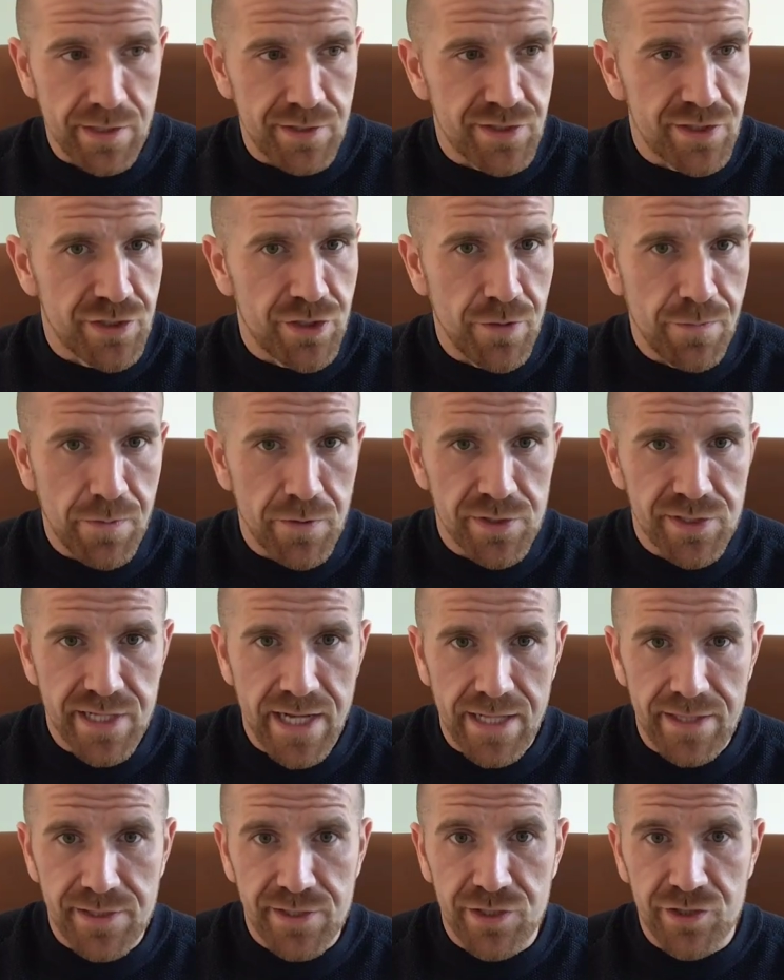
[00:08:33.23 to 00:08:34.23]

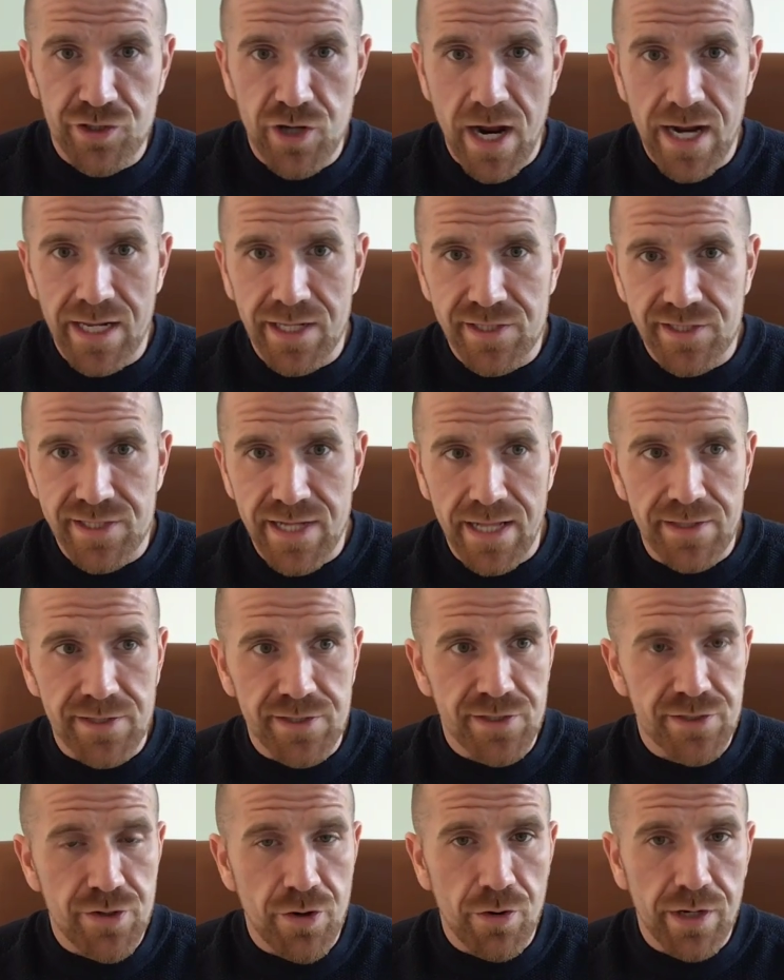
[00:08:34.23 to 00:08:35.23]
supersets, giant sets,
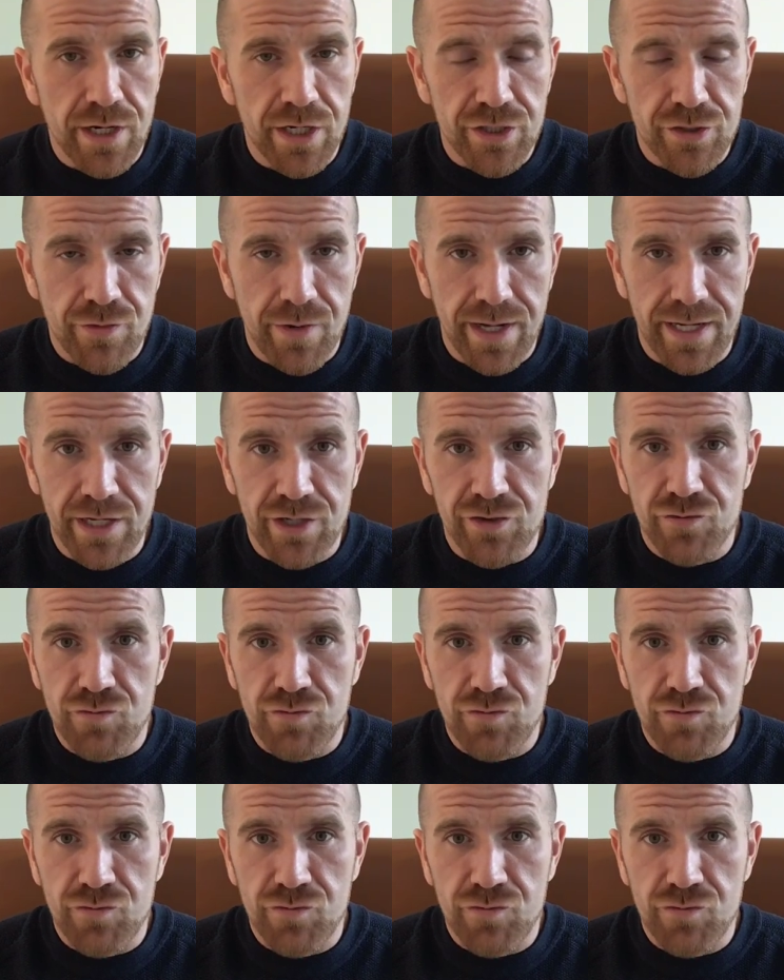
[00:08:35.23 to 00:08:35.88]
circuit training,